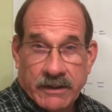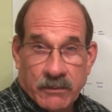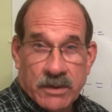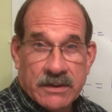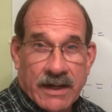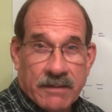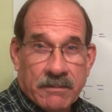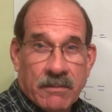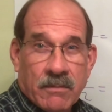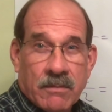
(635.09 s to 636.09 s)
One time,
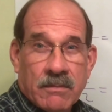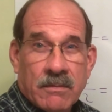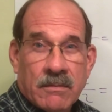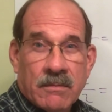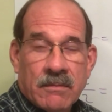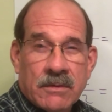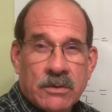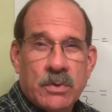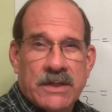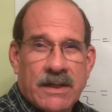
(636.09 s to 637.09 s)

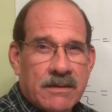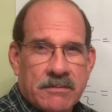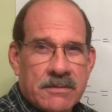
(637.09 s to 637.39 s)
two times.